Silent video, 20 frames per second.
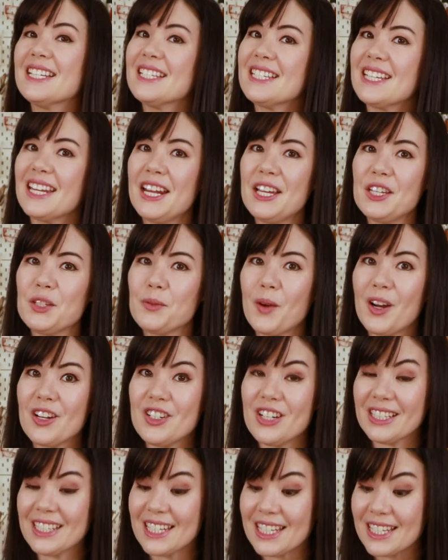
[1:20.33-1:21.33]
Today's
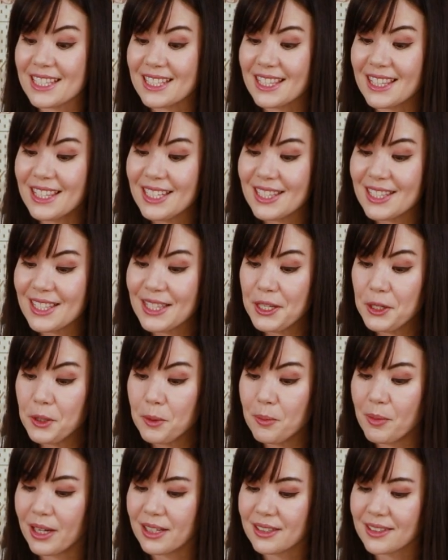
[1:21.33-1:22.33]
project is this little
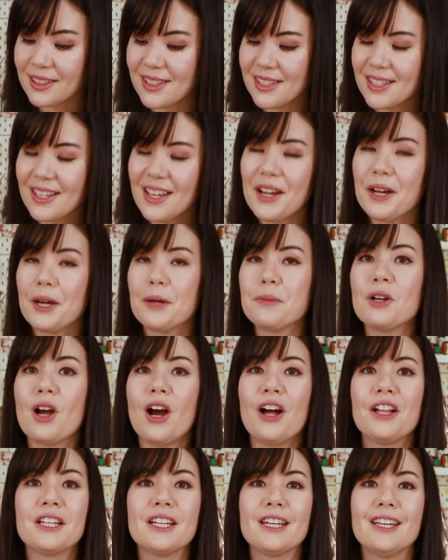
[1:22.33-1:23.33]
box. I'm
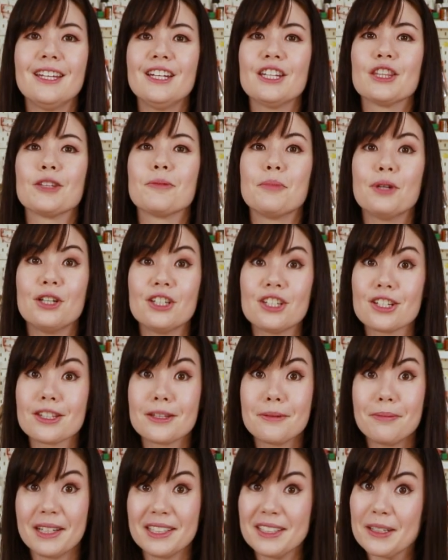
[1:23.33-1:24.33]
calling it the push the
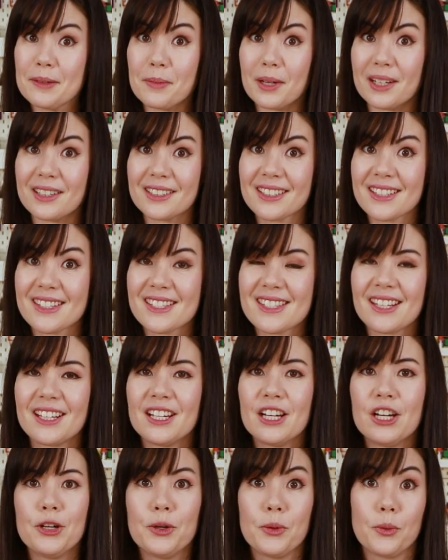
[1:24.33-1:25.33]
button box.
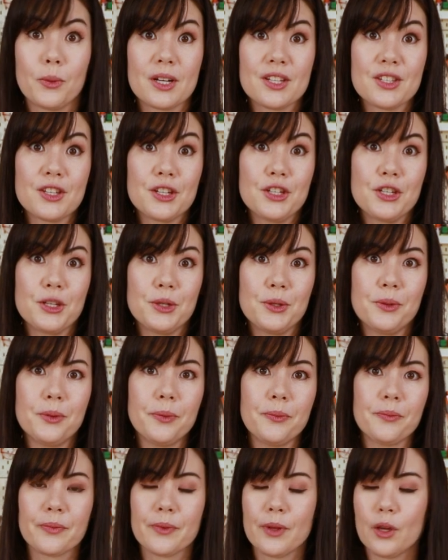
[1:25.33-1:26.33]
What does it do?
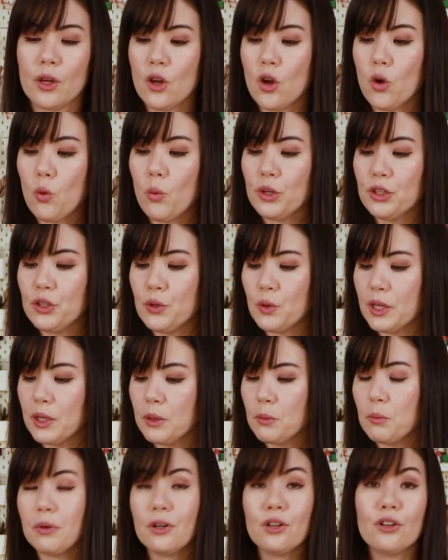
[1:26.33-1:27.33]
Well, you
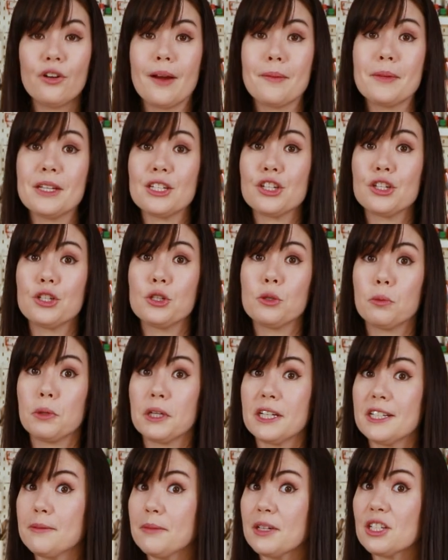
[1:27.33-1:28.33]
can program it to do
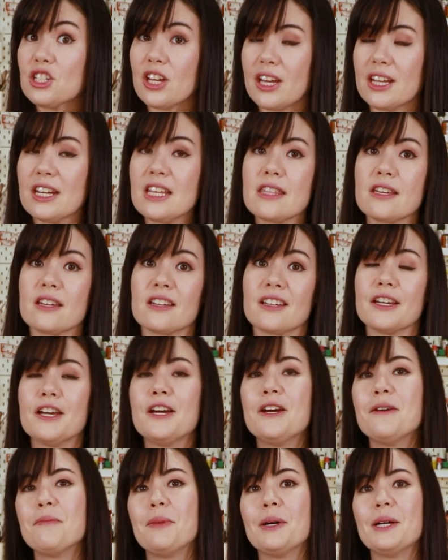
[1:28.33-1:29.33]
pretty much anything,
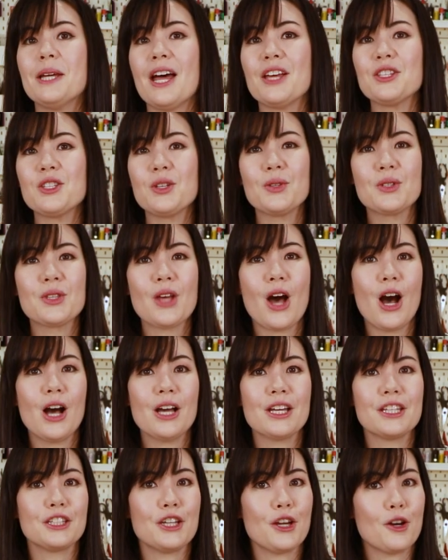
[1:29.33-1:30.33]
but as you saw
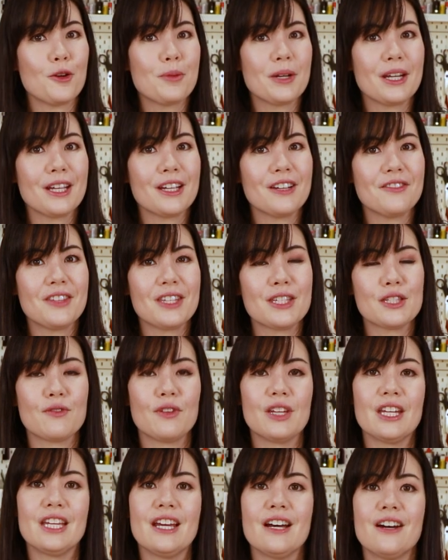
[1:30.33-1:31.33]
in the opening of this
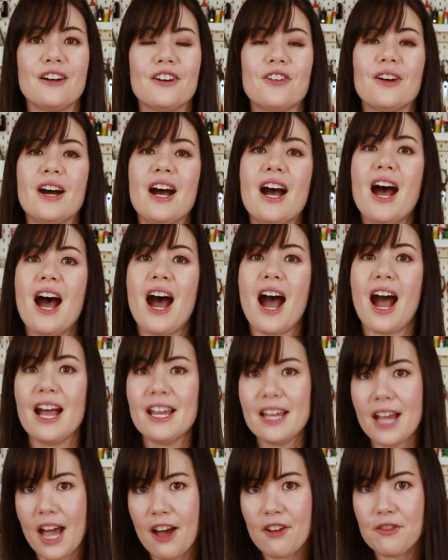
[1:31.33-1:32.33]
video, I
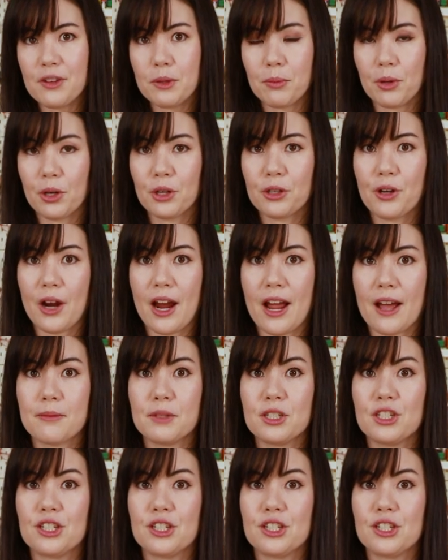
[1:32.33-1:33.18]
have it programmed